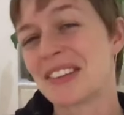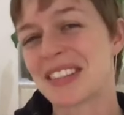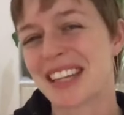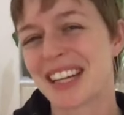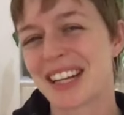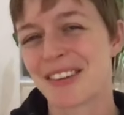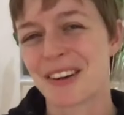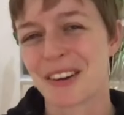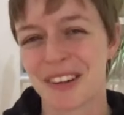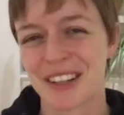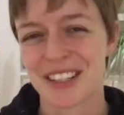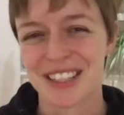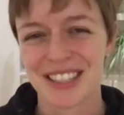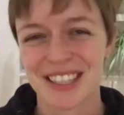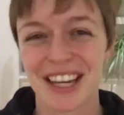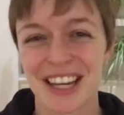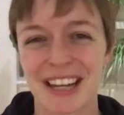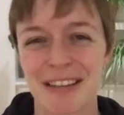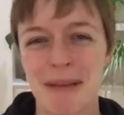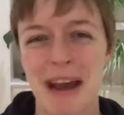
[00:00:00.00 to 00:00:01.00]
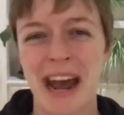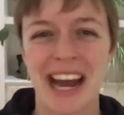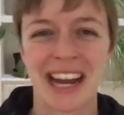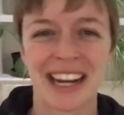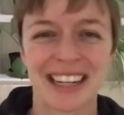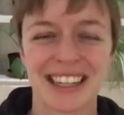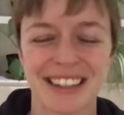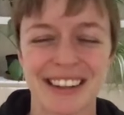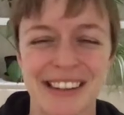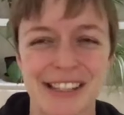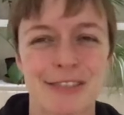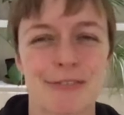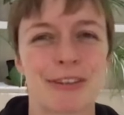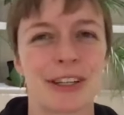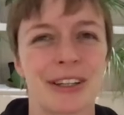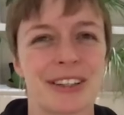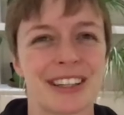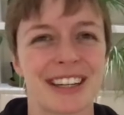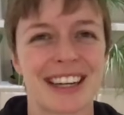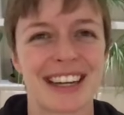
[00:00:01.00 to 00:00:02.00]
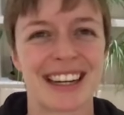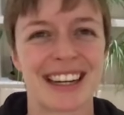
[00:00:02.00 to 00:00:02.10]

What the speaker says: anyone wants to unpack, I always feel